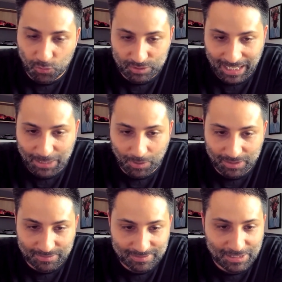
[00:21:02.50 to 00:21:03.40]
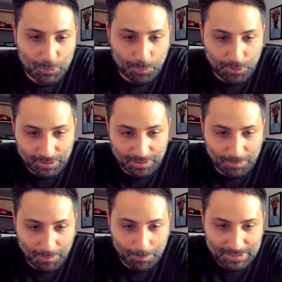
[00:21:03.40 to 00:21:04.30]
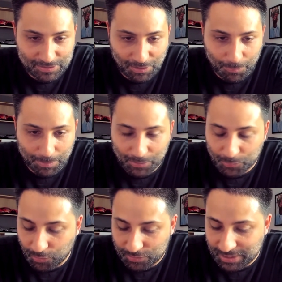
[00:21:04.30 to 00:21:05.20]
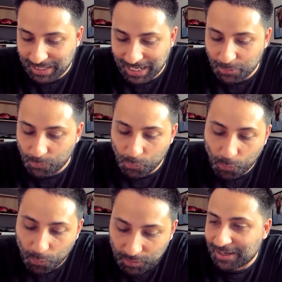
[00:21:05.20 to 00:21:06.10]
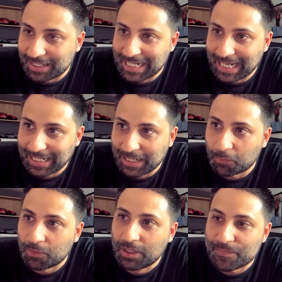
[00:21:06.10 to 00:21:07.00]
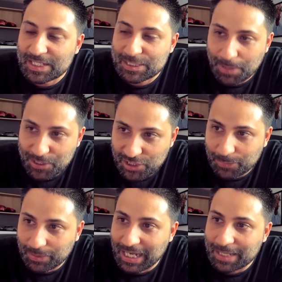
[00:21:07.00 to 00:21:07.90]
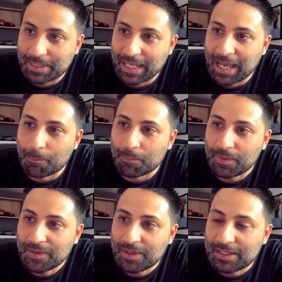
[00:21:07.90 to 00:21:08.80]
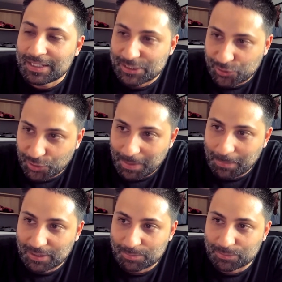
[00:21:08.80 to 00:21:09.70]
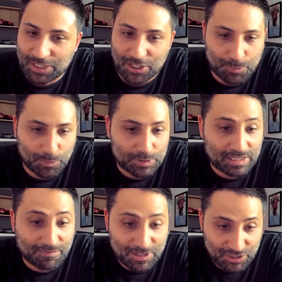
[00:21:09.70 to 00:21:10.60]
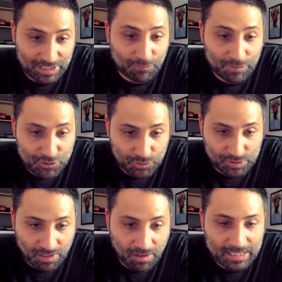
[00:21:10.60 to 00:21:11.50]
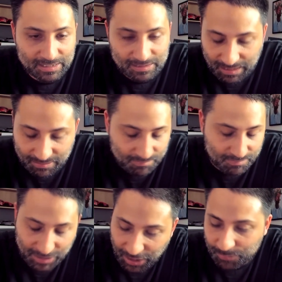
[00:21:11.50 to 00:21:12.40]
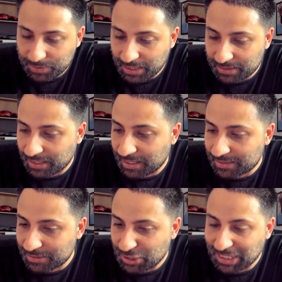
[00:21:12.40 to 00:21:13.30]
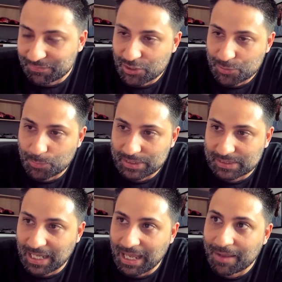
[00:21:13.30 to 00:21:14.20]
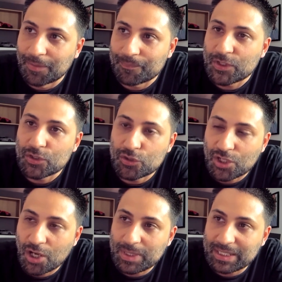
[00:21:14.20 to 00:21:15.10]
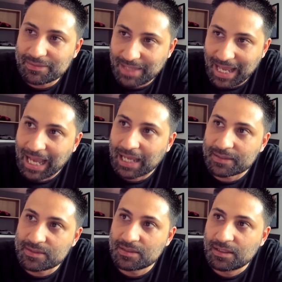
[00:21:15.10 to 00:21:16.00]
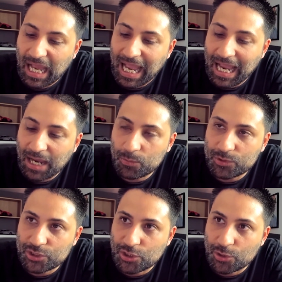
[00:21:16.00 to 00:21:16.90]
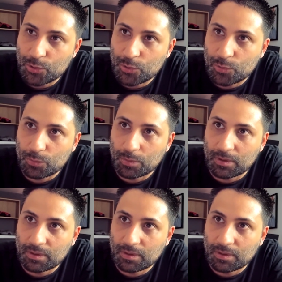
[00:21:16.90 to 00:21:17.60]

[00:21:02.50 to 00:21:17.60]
on day one that you put a piece of copy or content out or an ad out, especially with ABM. There's going to be multiple touch points, and eventually they reach your site, and then you could have touch points there. Knowing that, how do you